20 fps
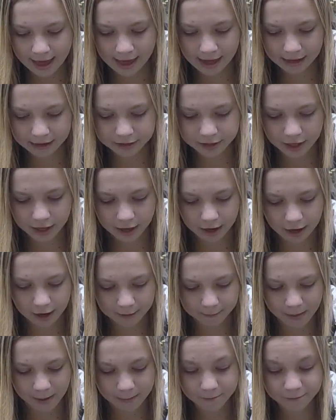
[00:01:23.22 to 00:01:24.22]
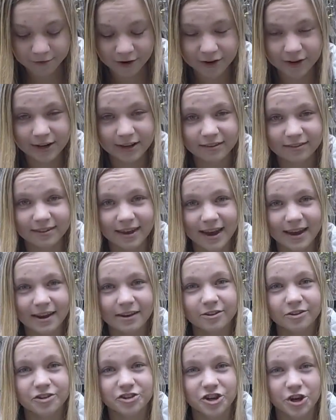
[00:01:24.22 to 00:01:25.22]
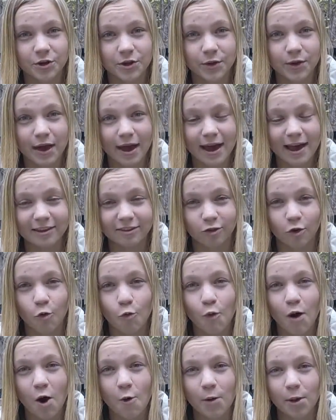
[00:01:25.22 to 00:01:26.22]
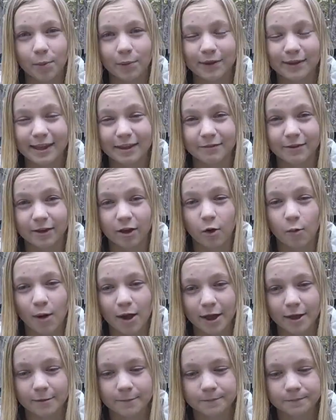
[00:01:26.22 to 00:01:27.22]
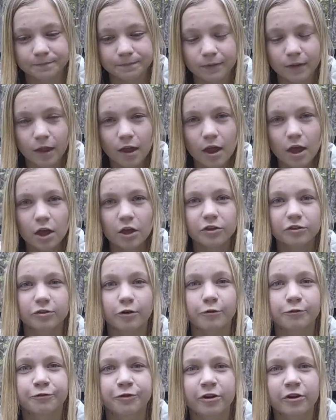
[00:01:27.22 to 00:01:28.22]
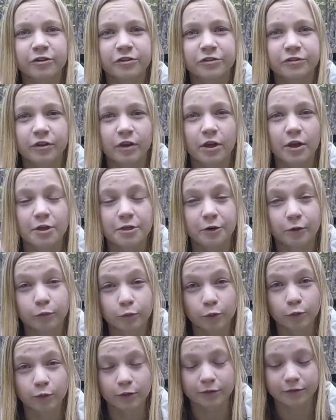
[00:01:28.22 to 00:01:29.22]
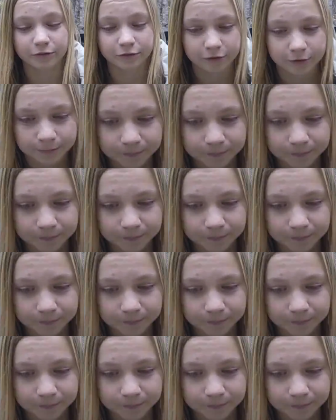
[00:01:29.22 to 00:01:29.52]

and um, I'm very excited to show you guys what we'll be giving away. So first, the rules.